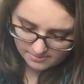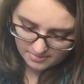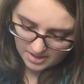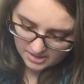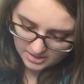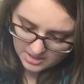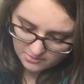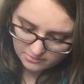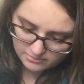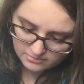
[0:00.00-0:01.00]
body
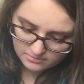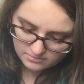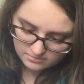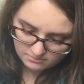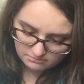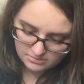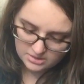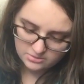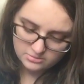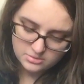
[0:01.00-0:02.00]

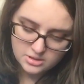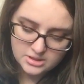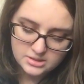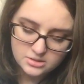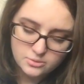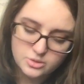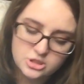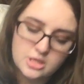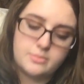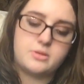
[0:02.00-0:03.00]
mineralizer, which
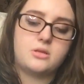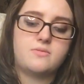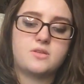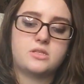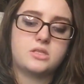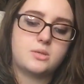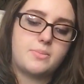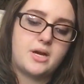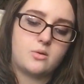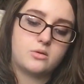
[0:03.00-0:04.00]
I believe this is
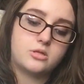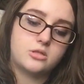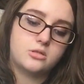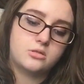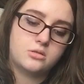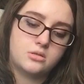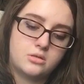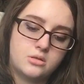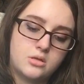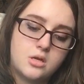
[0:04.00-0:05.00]
a powder.
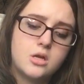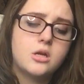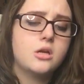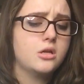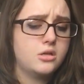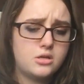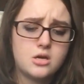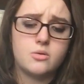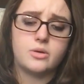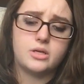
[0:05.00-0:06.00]

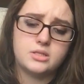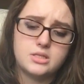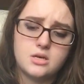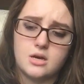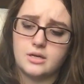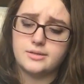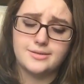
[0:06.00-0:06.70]
No, it is not.